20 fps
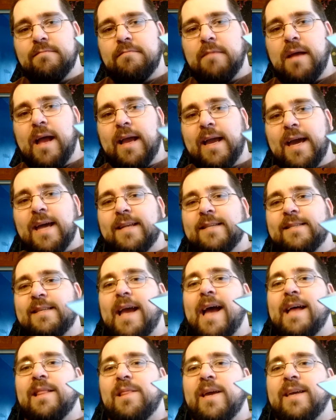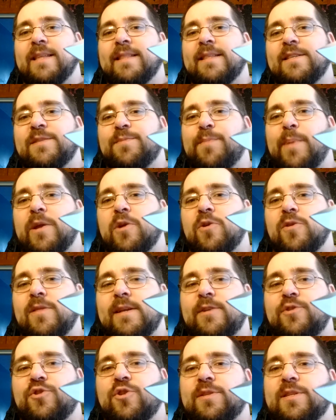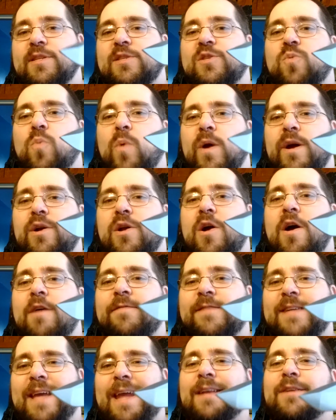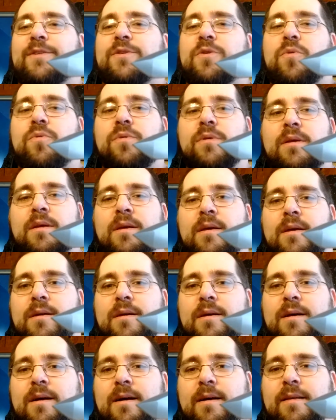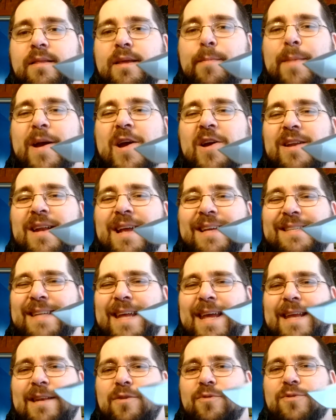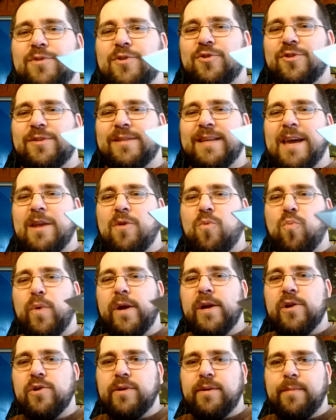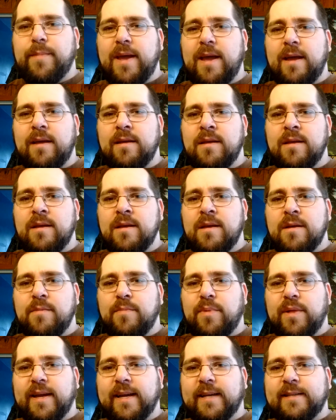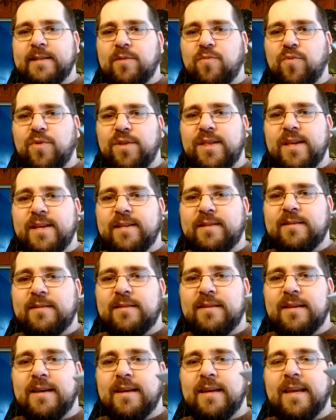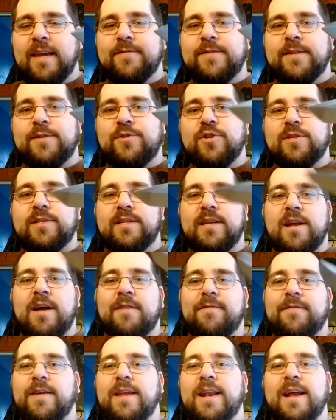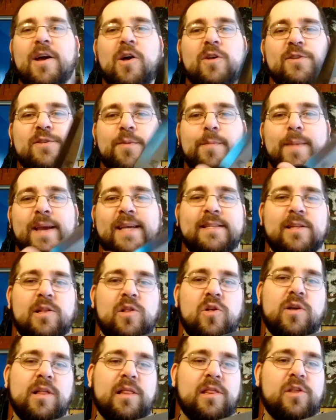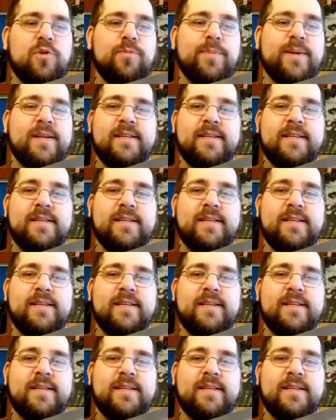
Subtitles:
I gotta say I like this better than just a squared off Tanto. The Americanized Tantos are just kind of weird to me. But like I said, with this, it gives it just enough, and it also makes it look a little bit